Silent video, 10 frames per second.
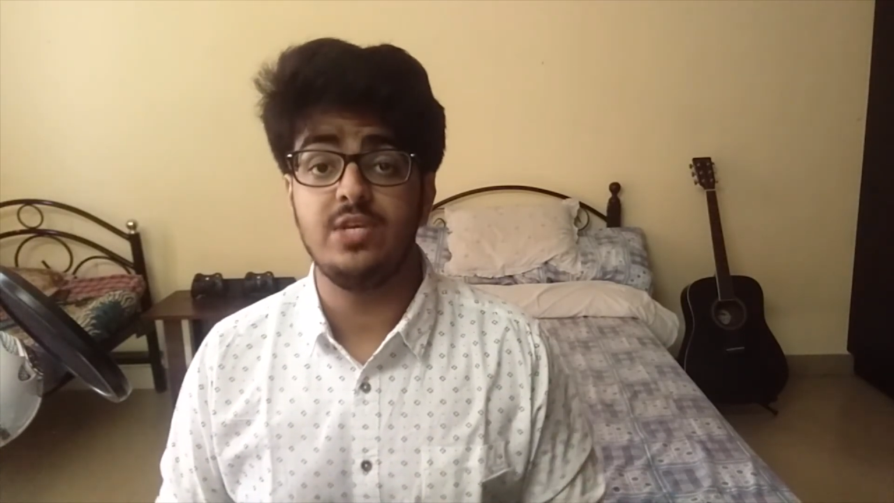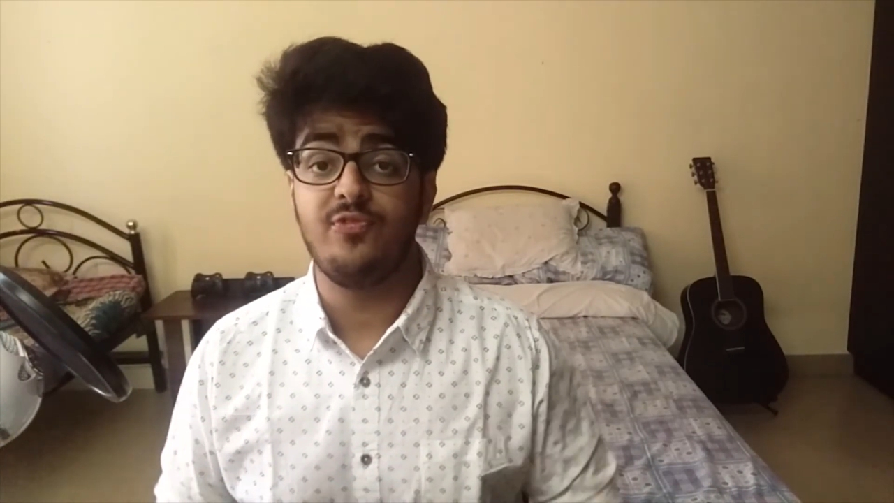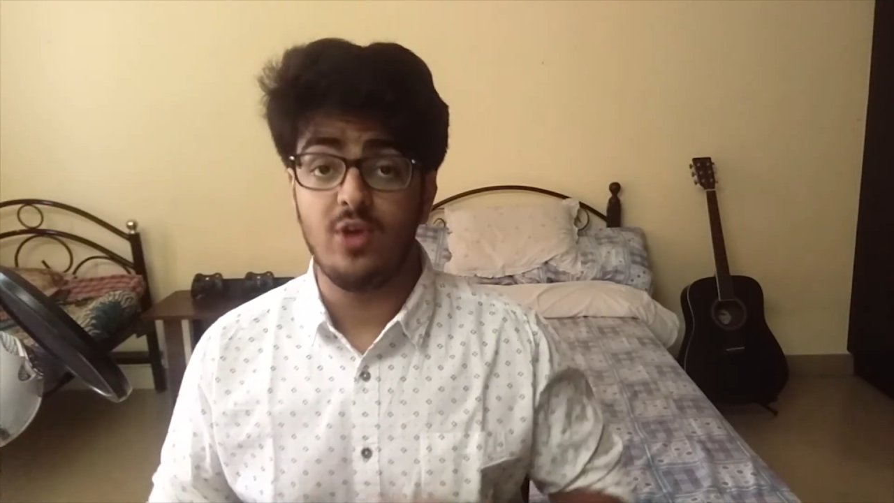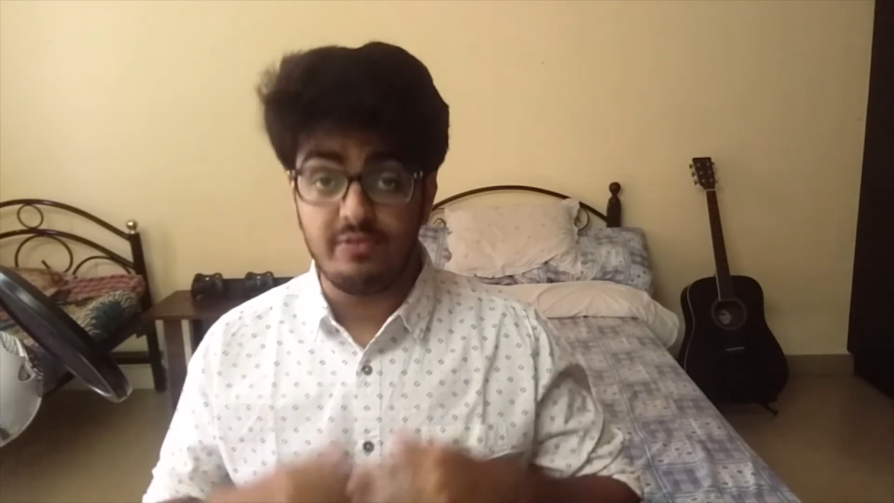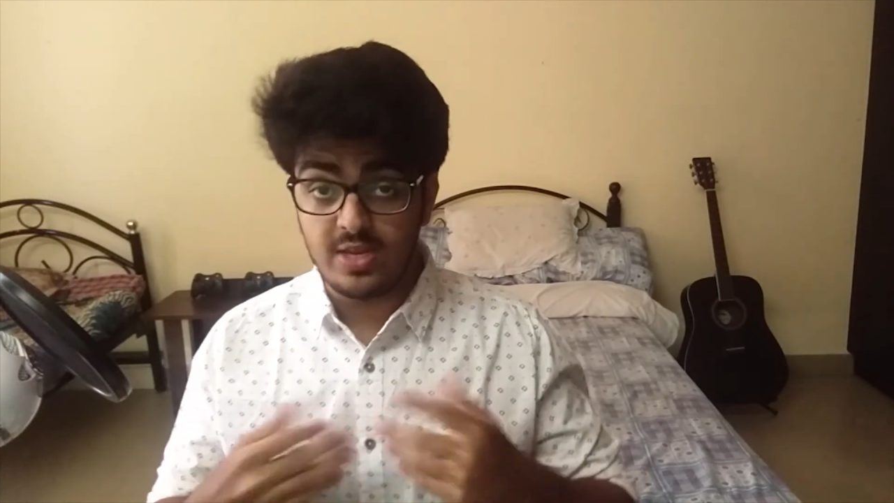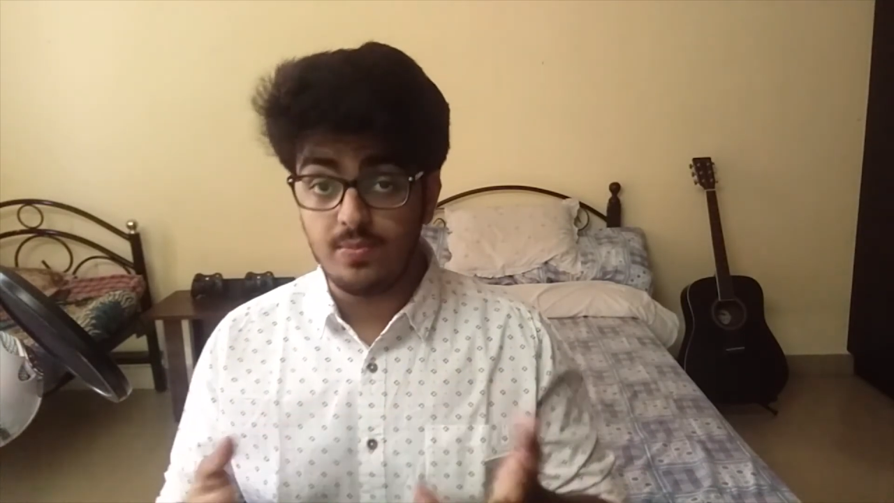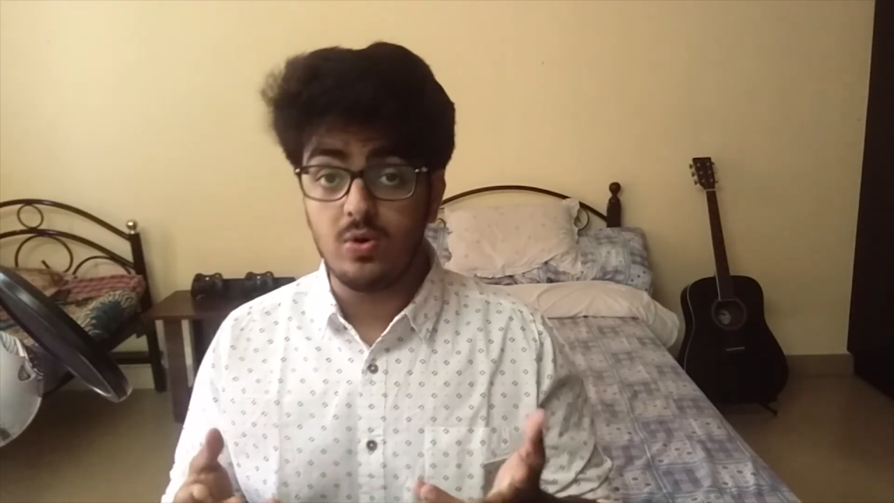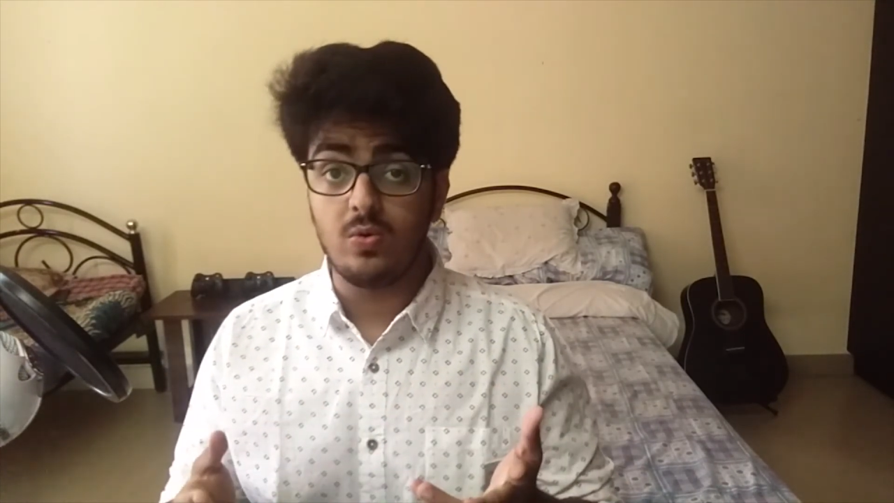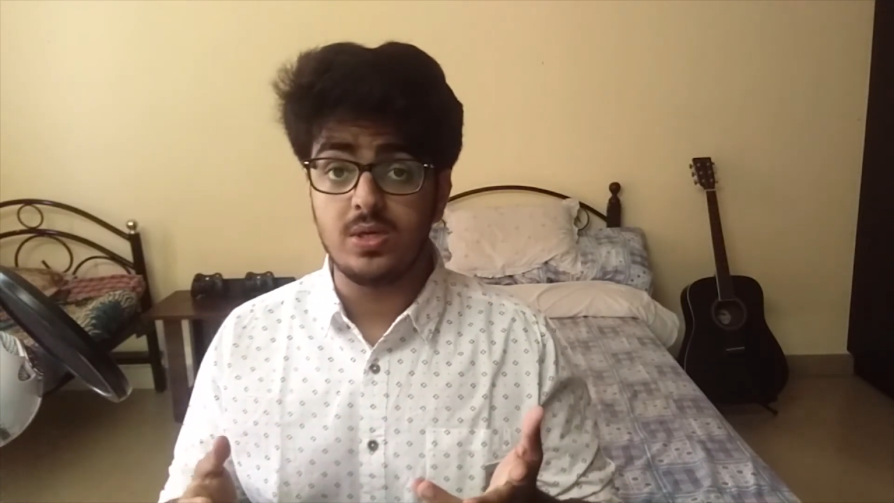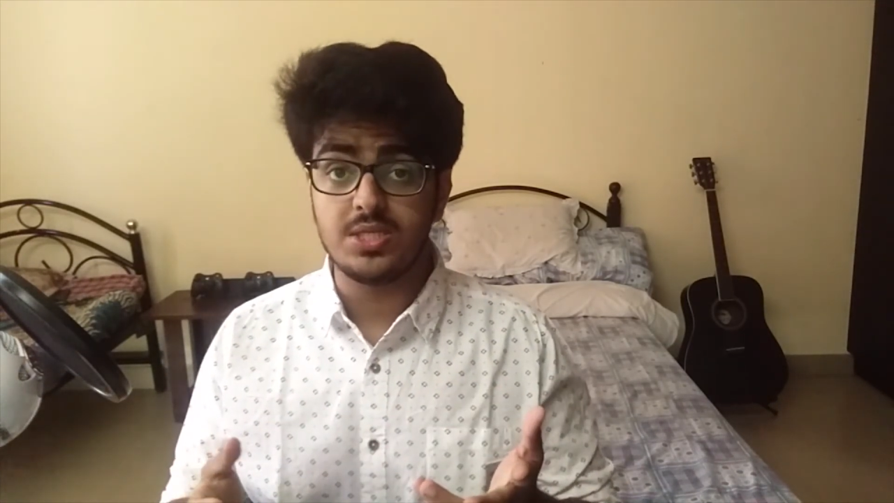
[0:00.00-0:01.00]
If you have any
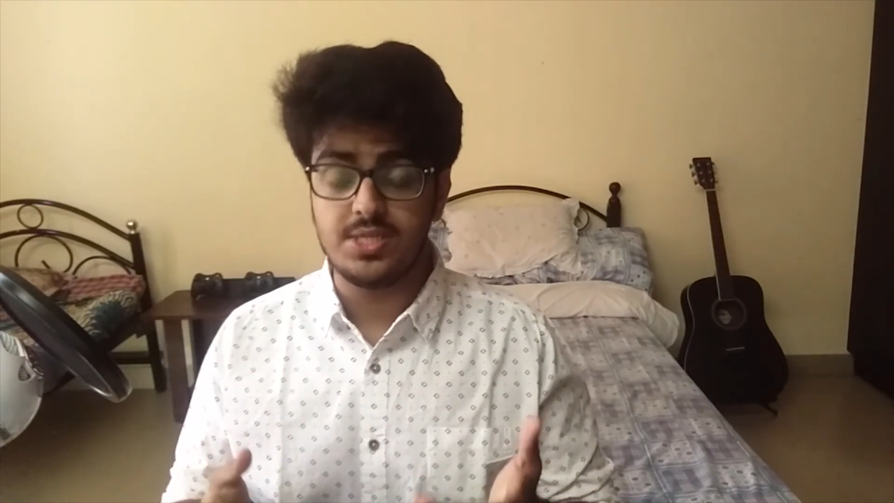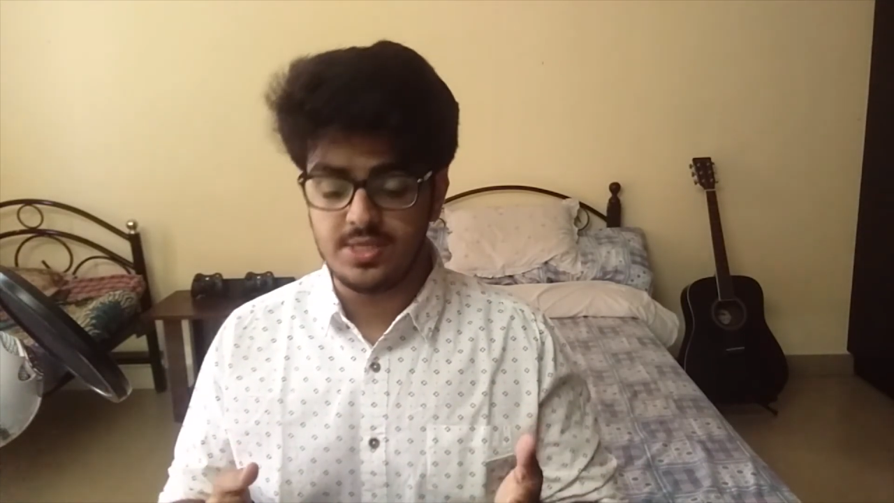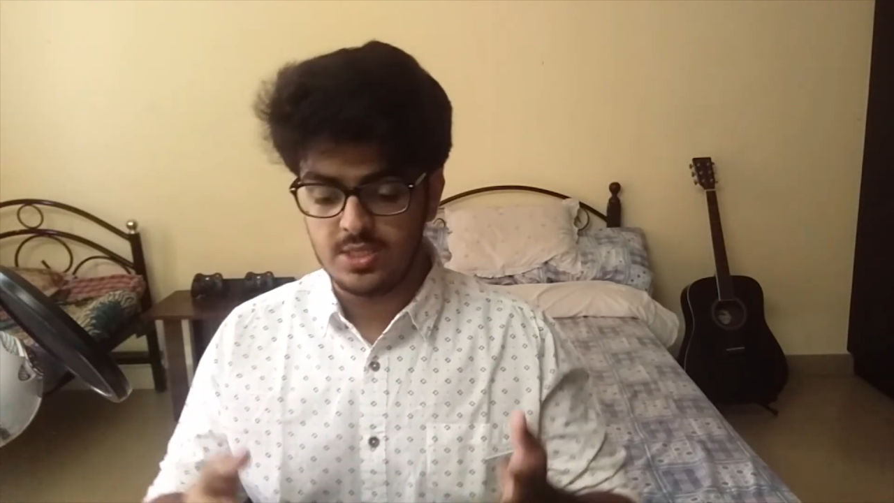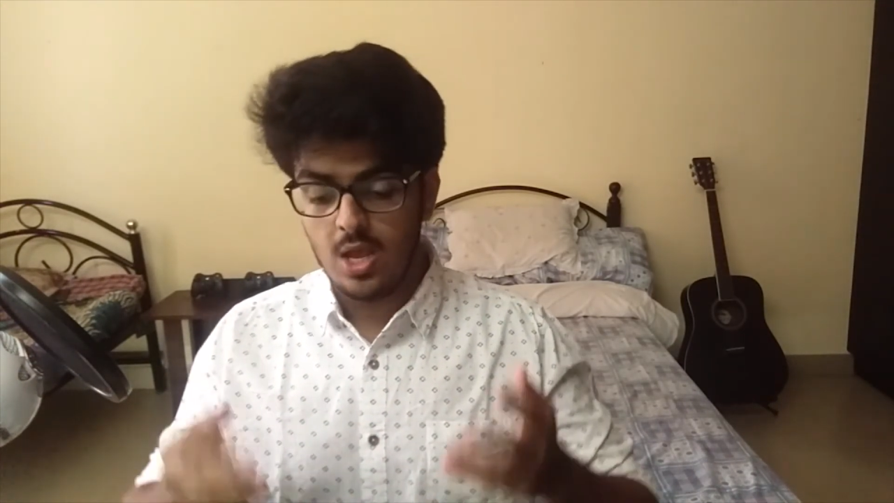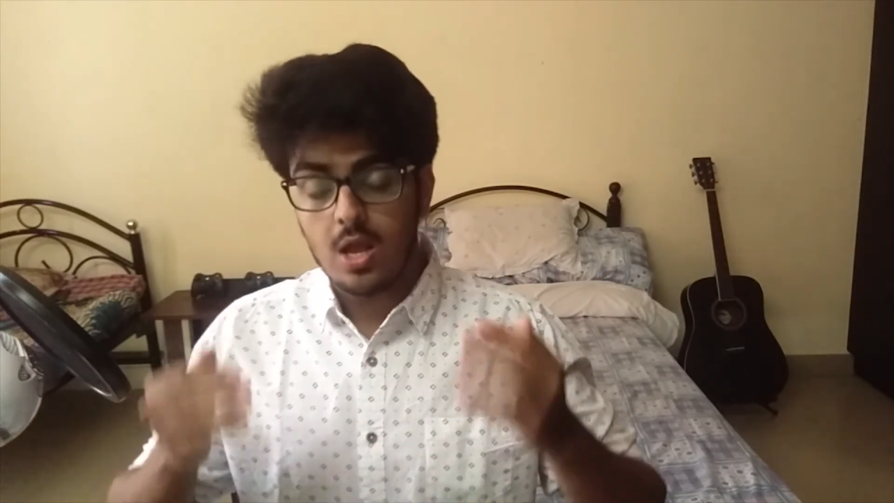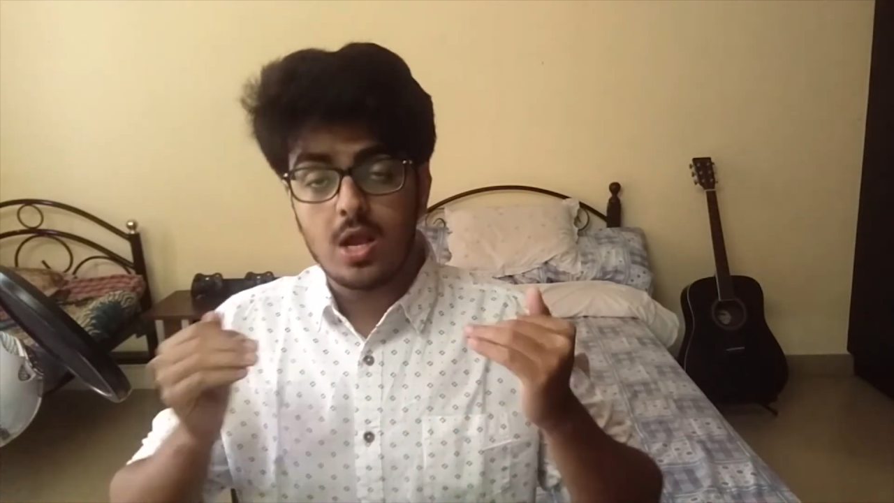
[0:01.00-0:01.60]
more questions,